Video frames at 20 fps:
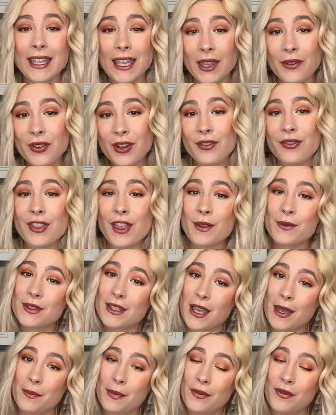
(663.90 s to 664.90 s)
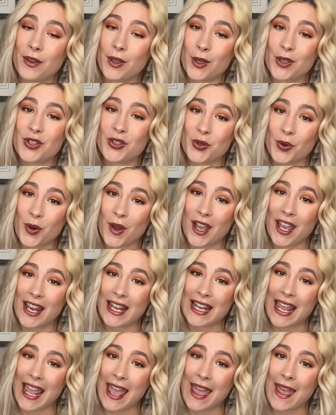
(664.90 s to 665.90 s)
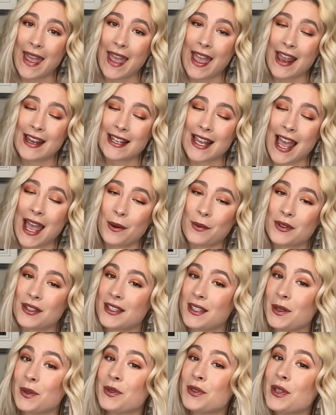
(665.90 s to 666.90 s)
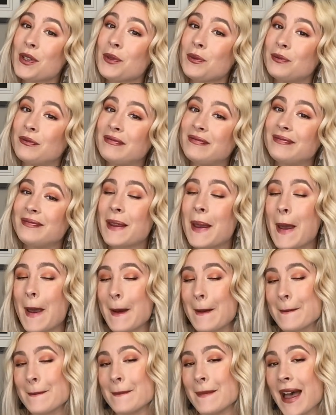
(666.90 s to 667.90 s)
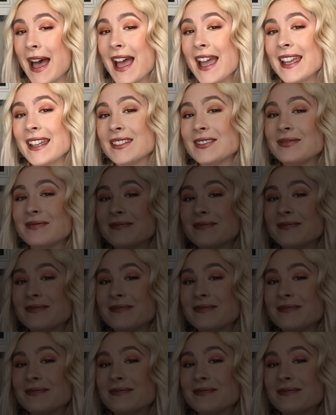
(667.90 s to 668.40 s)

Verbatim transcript: Give it a thumbs up if you enjoyed, and I will see you soon. Bye.